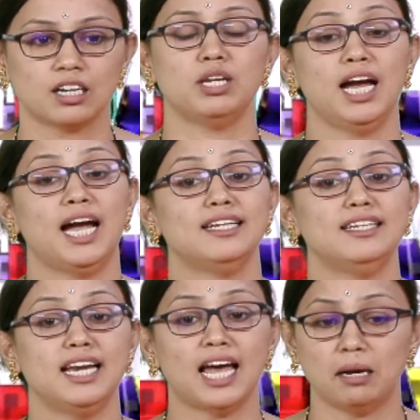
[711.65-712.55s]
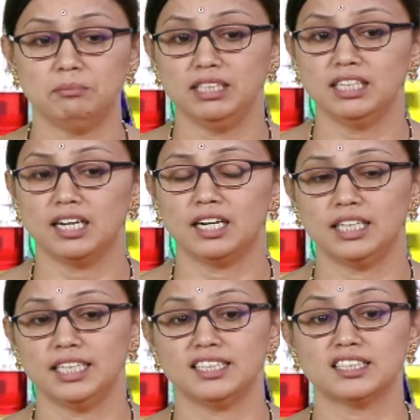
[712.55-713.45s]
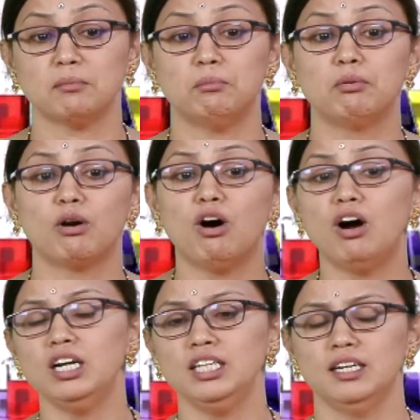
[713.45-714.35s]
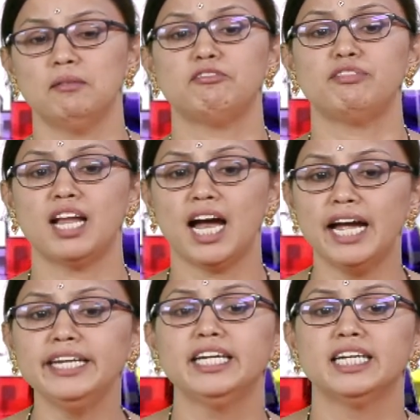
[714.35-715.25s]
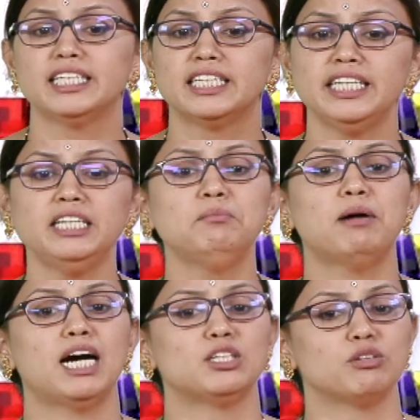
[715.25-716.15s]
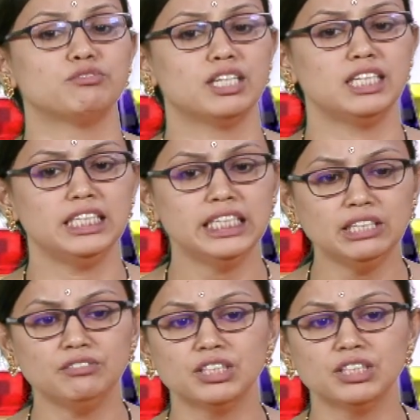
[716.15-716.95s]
And lamina, it is a broad flat green part of the leaves.